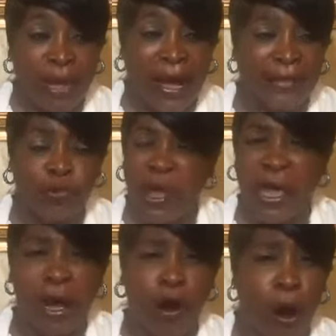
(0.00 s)
because we
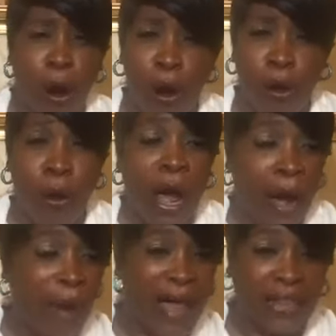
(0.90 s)
hear oh
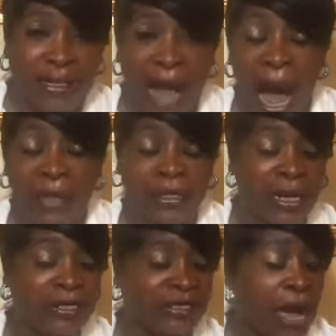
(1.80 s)
about the
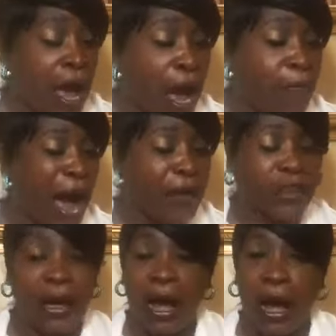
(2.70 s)
doctors about
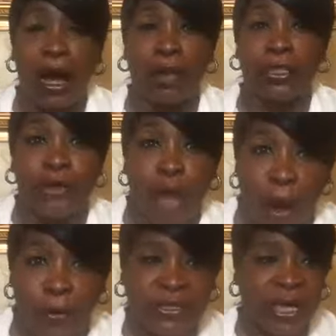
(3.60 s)
the uh, the
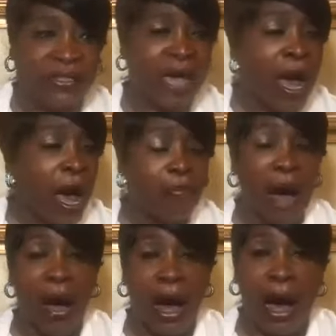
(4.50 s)
nurses uh
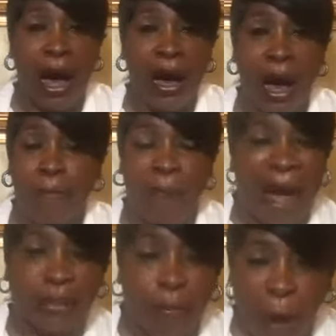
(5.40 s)
uh, uh, uh,
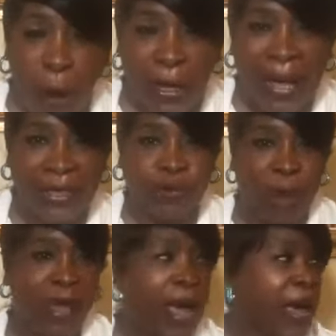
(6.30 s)
about the
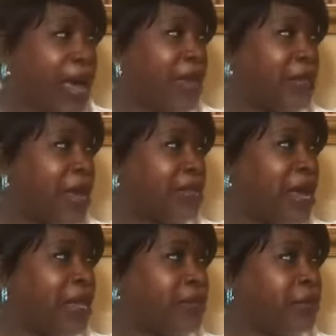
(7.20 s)
policemen and and
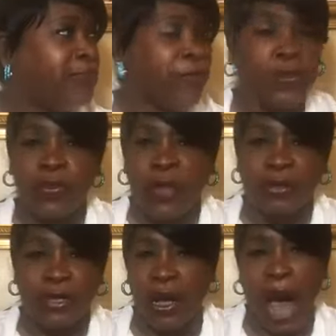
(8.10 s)
then
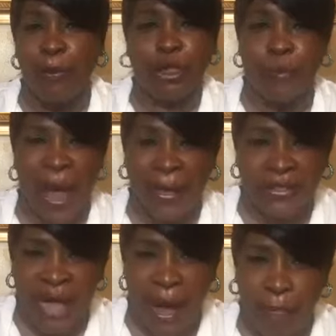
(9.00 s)
the, the garbage man
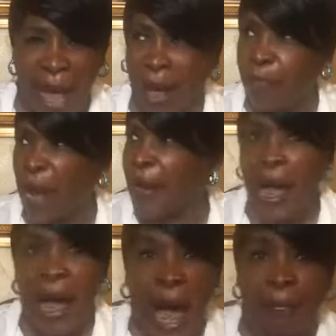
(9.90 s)
saying man but
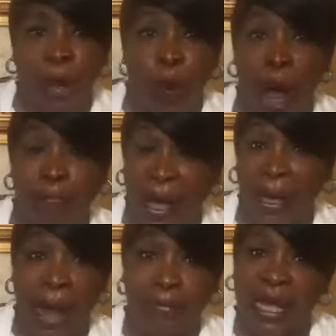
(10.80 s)
i'm the one
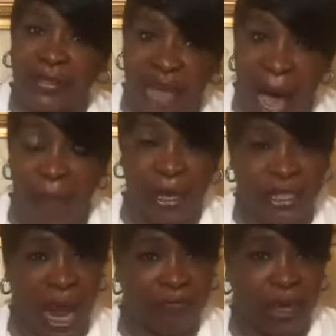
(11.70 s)
picking up this
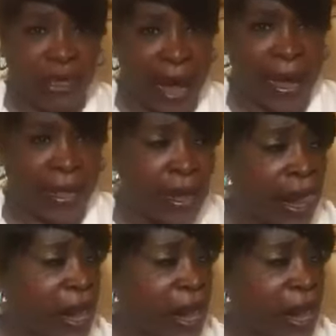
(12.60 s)
garbage every day